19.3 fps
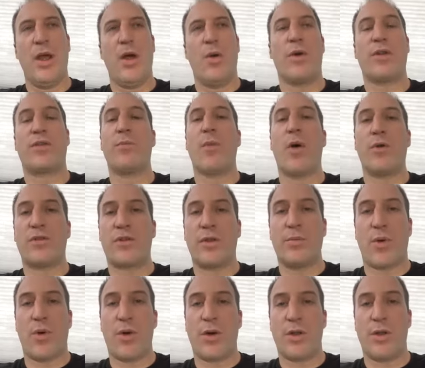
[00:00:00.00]
What's most
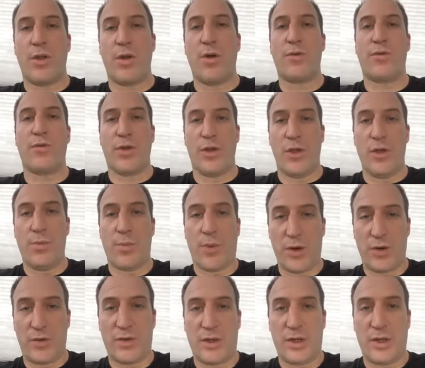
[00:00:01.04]
important though for you
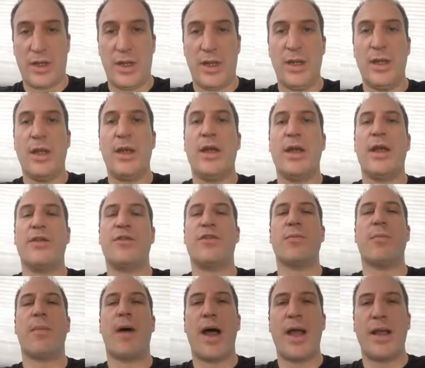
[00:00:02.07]
personally is your
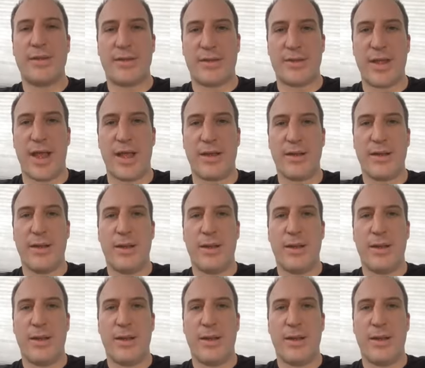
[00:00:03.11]
mindset.